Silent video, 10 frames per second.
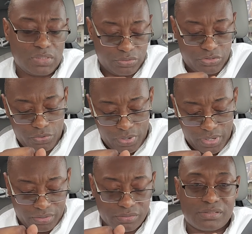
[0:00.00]
that you
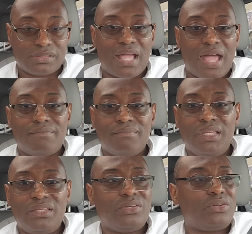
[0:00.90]
ain't gonna stop
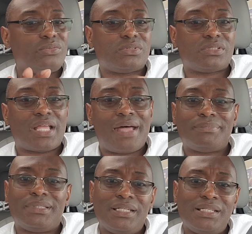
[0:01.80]
me. You don't
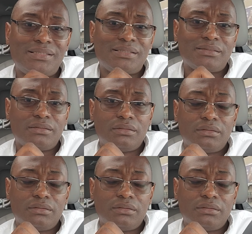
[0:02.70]
stop this.